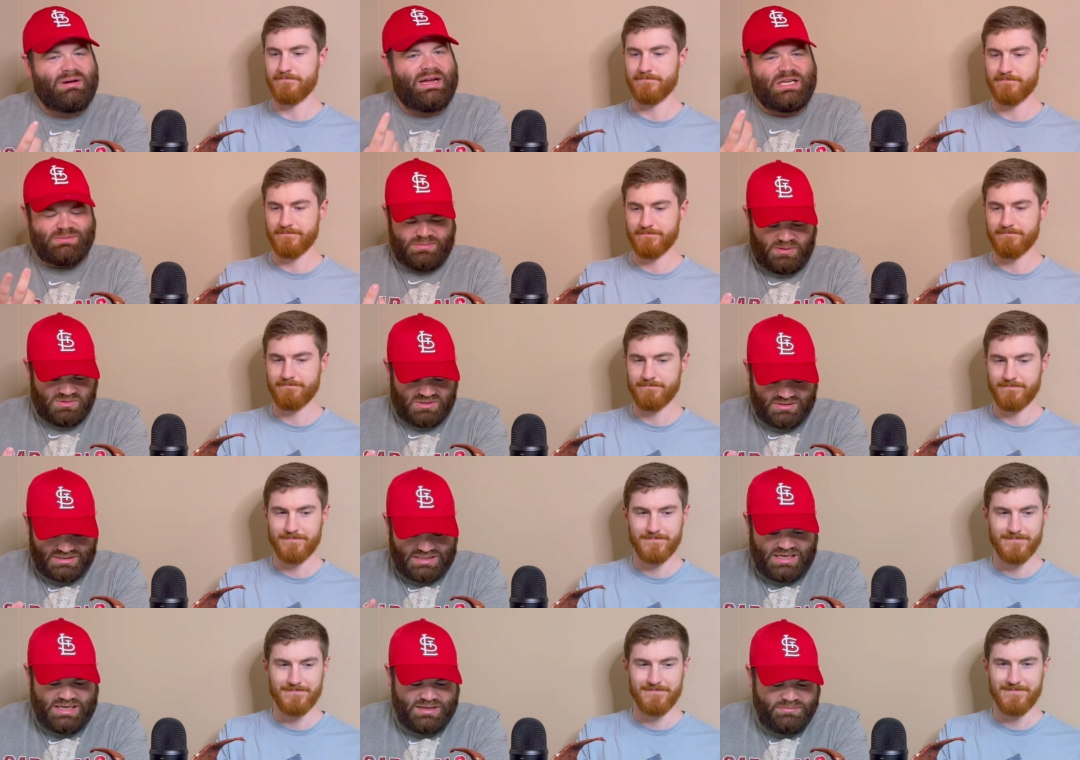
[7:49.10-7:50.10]
Speaker 1: range most of the
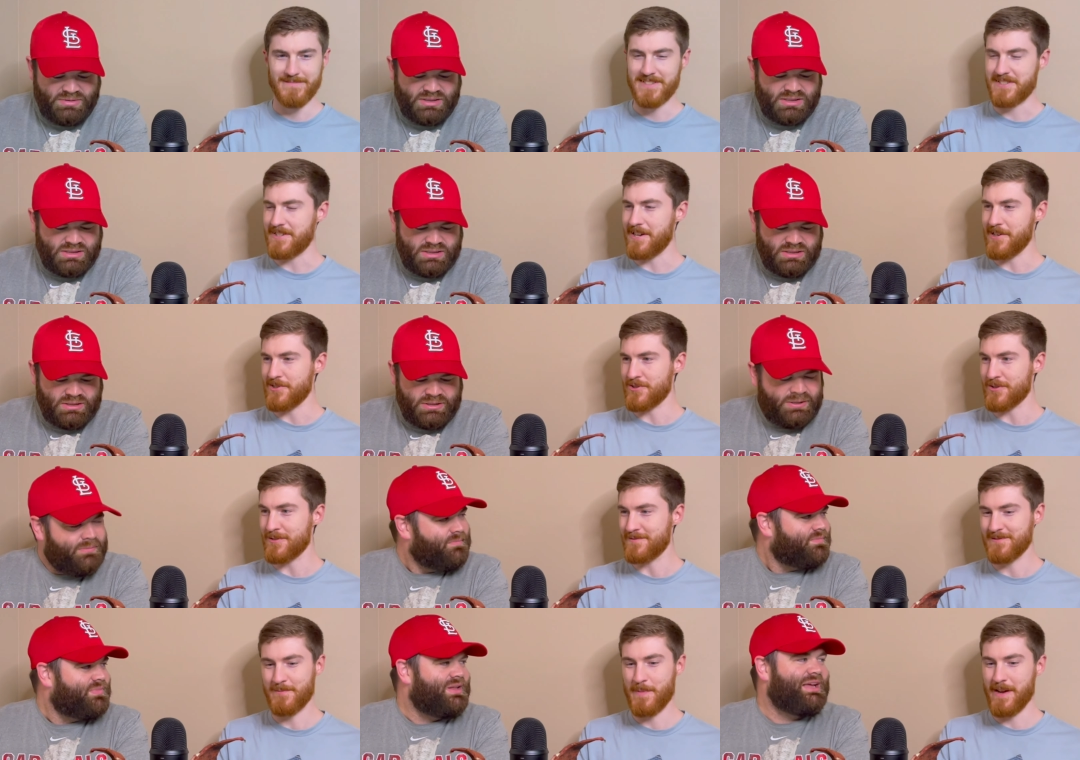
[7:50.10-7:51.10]
time. It's the danger.
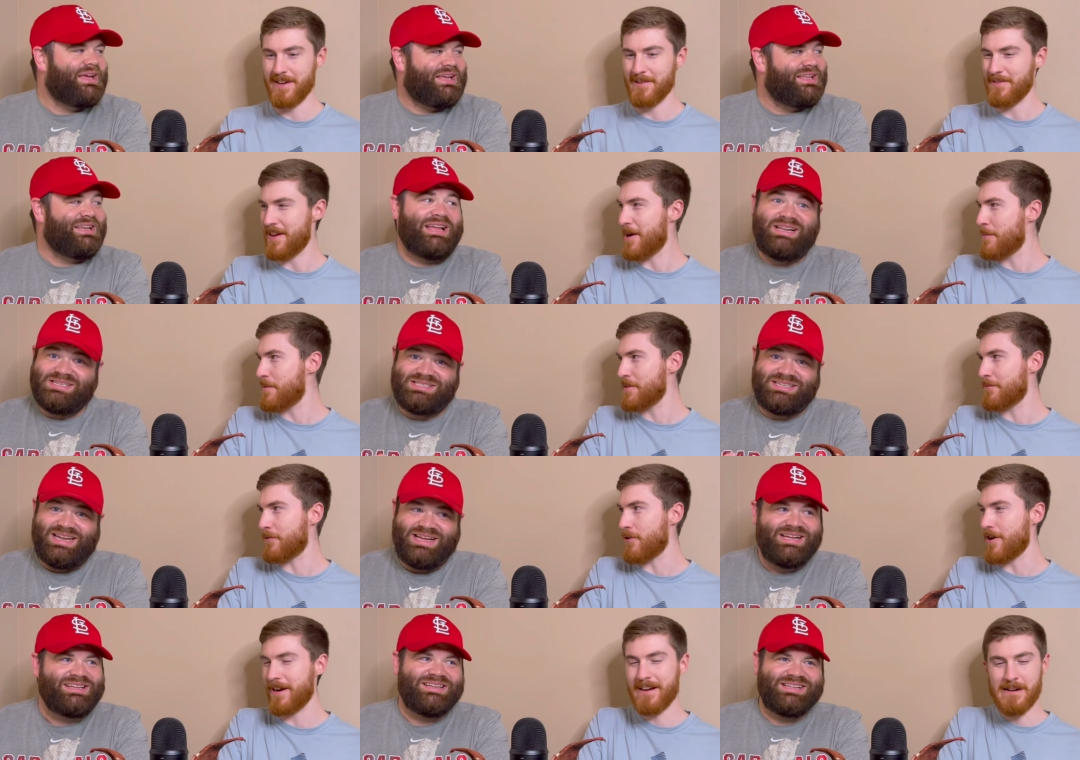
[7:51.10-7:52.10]
It is the
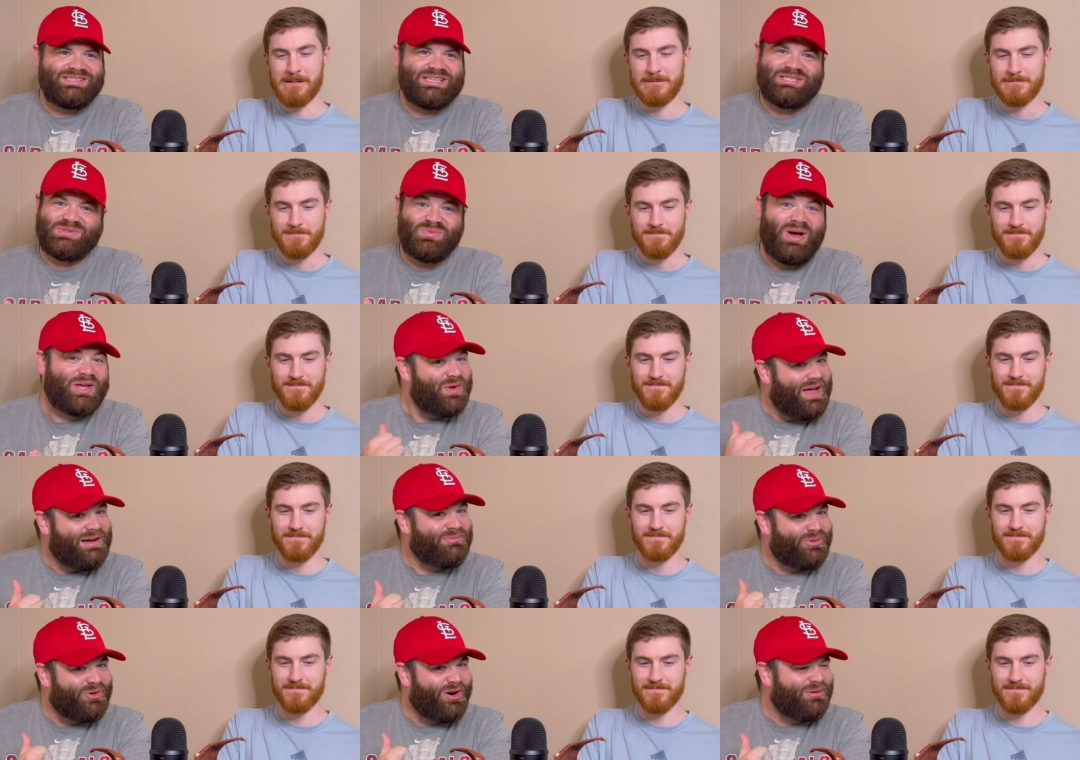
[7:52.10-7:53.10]
fray. This is why you
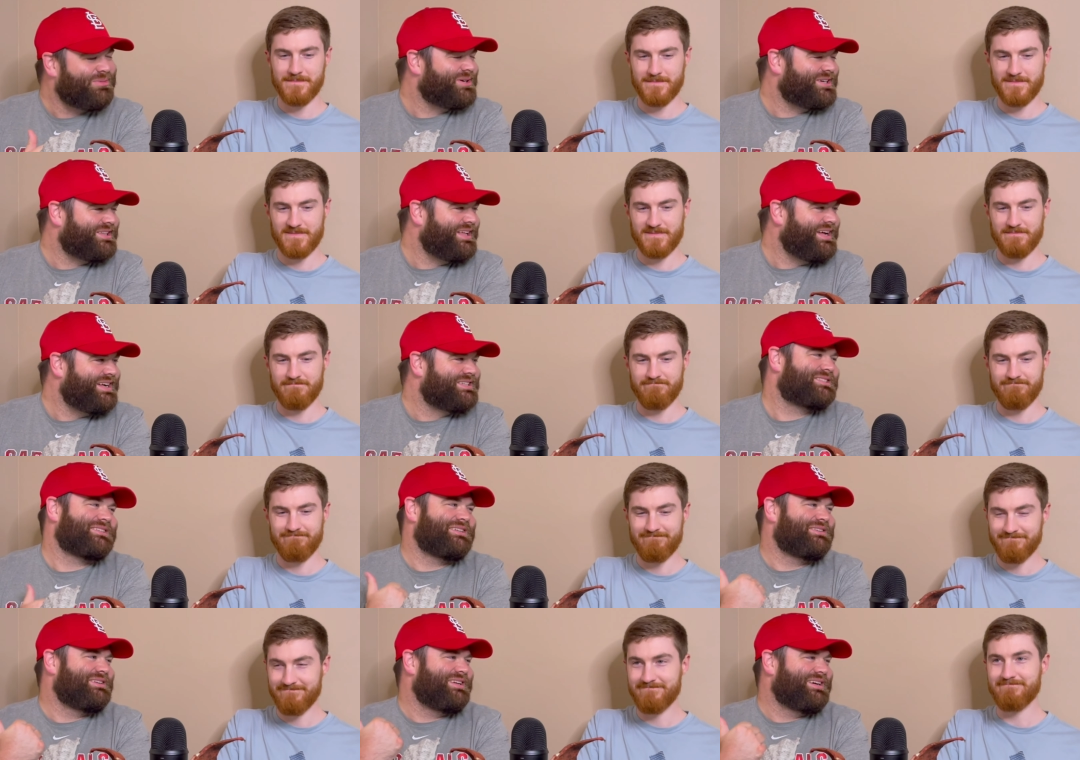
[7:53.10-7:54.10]
have more armor class
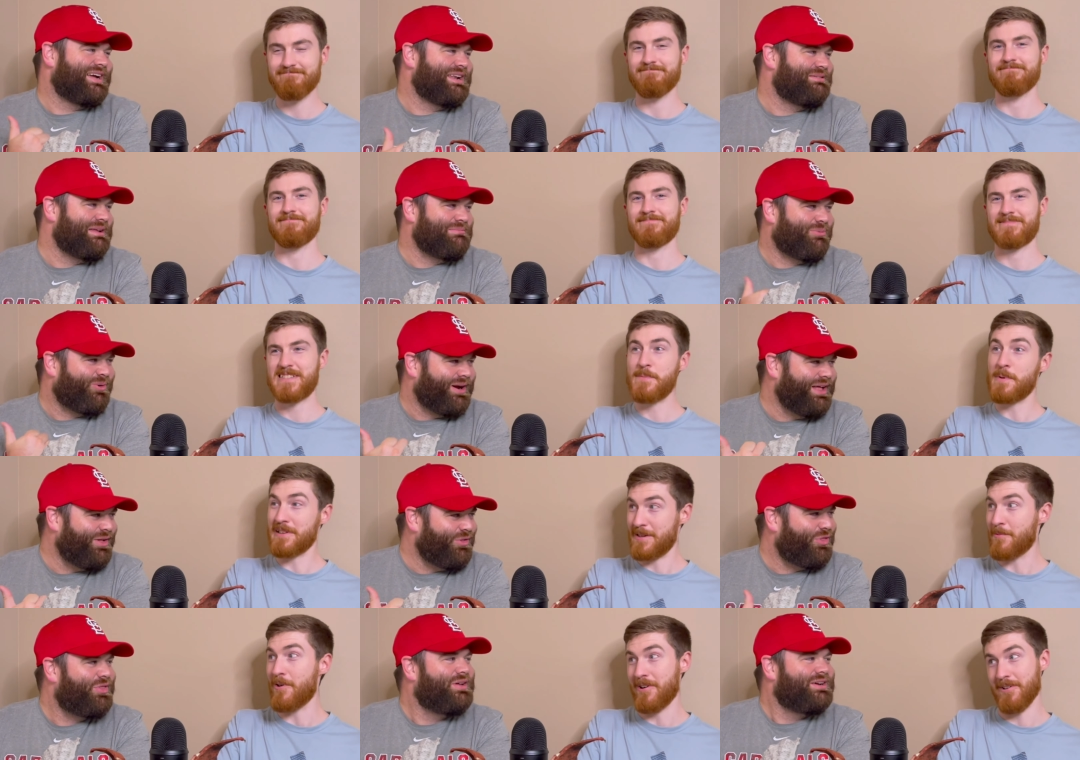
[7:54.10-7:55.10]
and and more
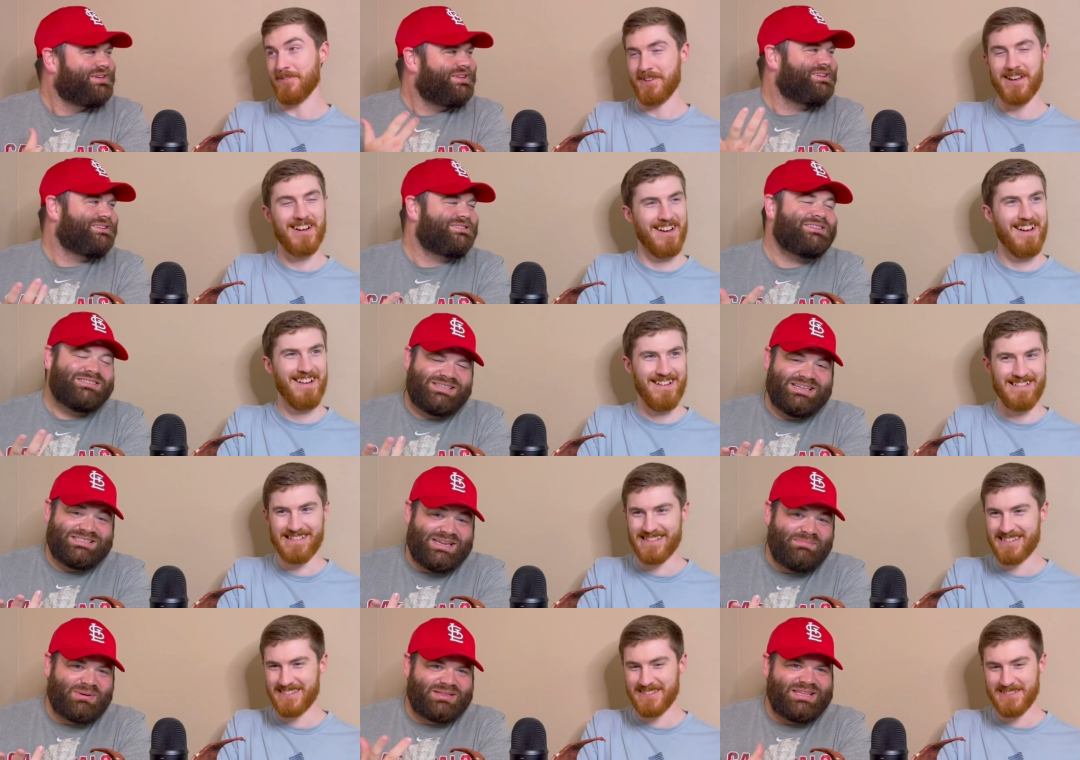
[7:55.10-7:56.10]
health.
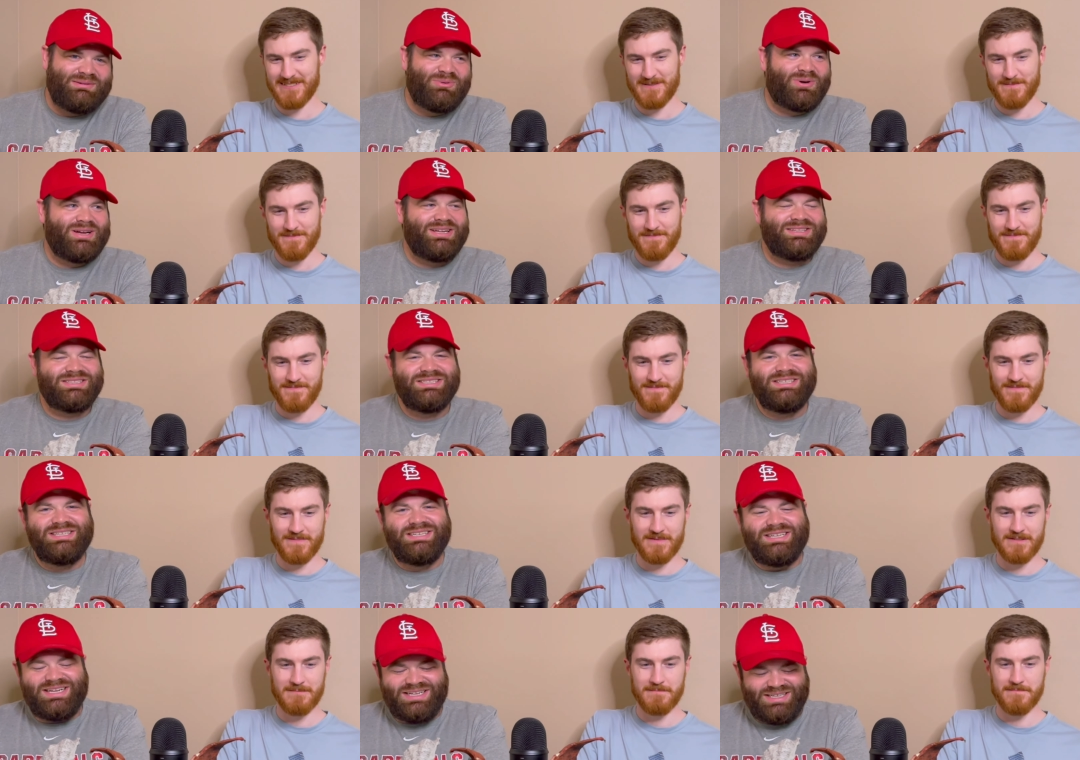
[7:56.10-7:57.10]
Typically more health
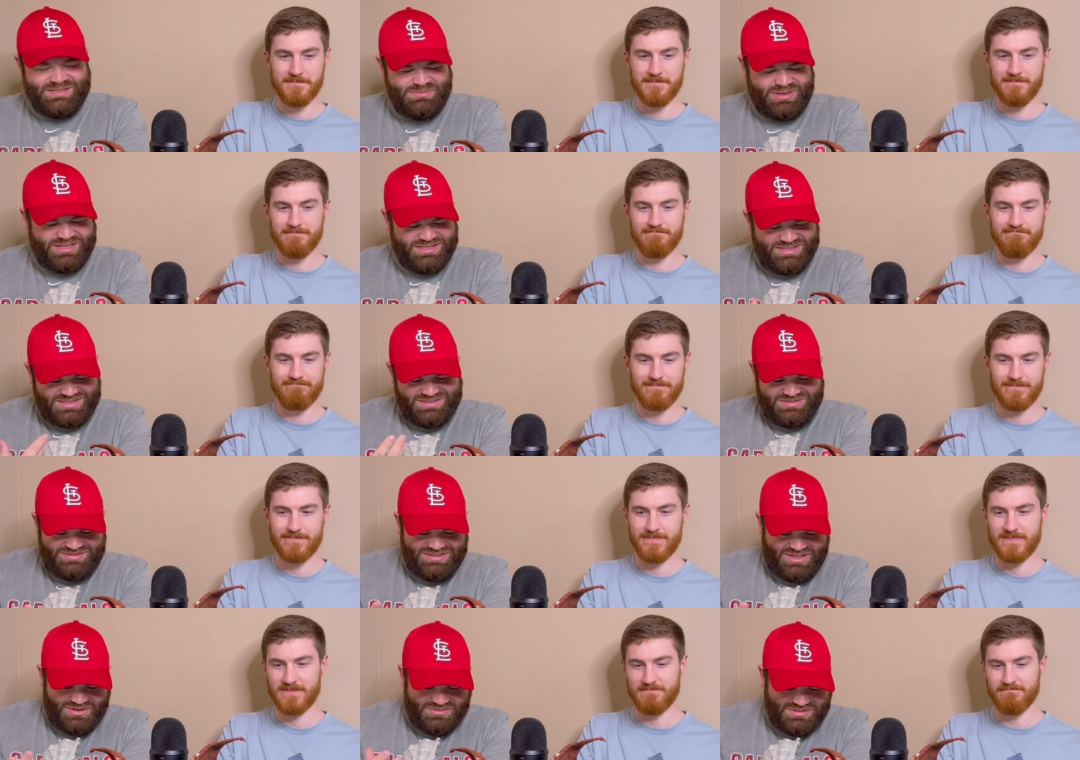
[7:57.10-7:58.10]
because
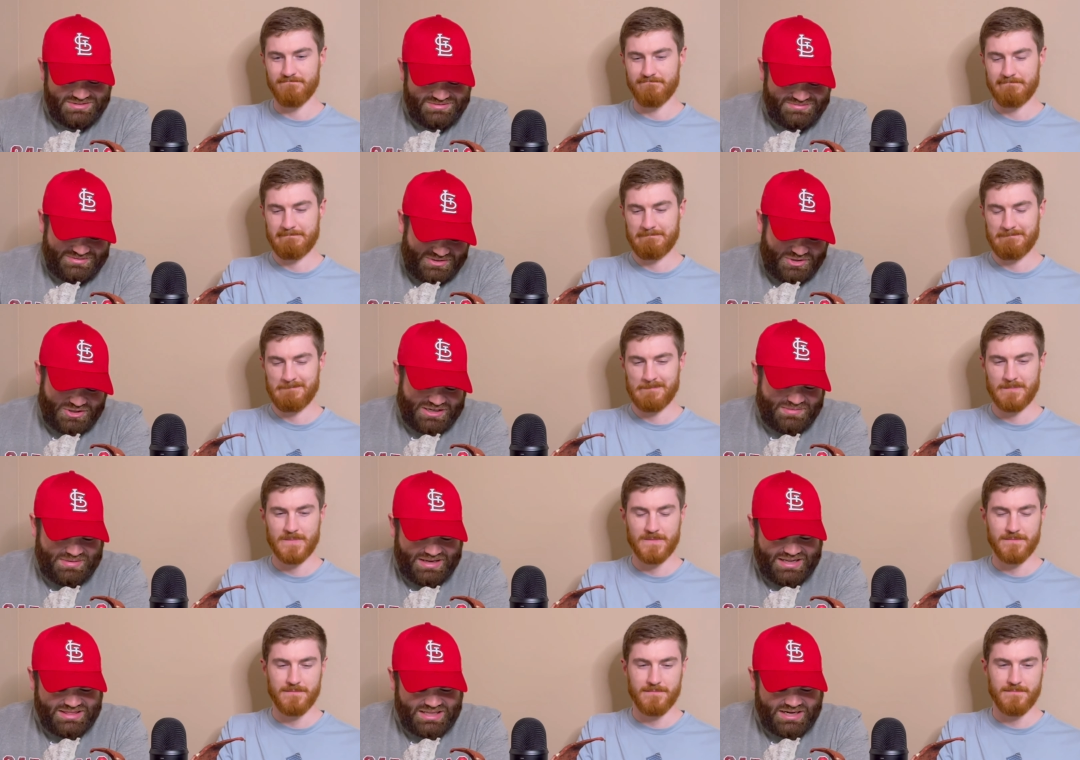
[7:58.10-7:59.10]
you're going to
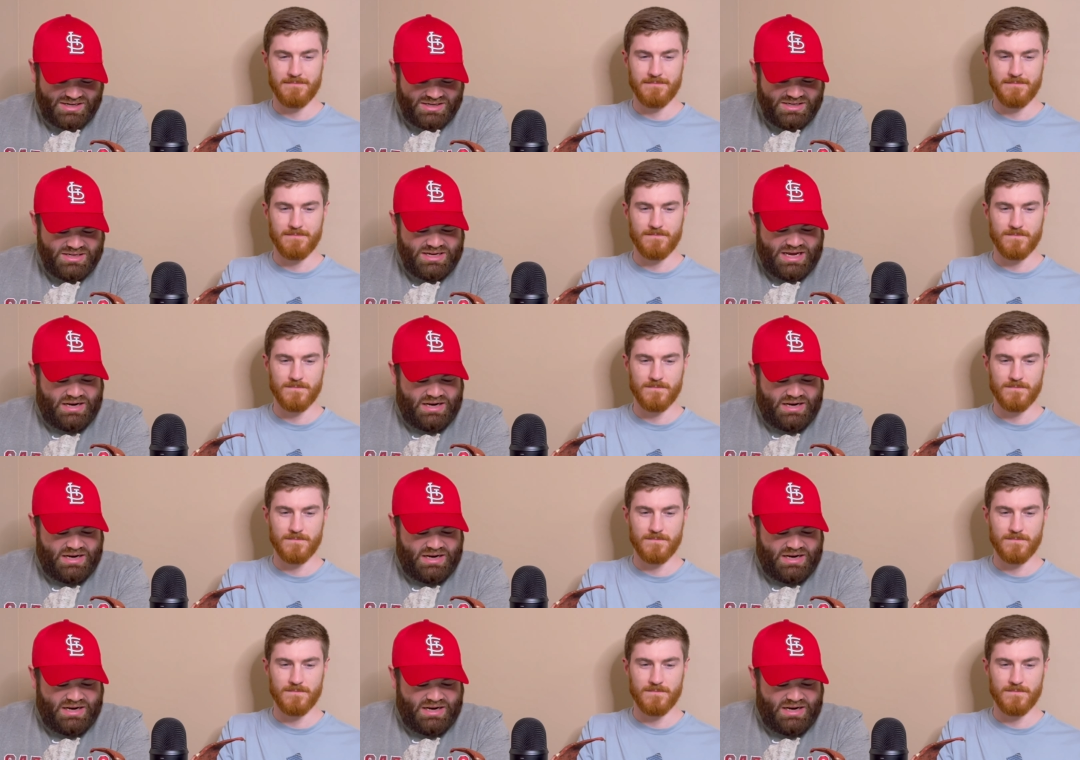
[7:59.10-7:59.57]
be in there.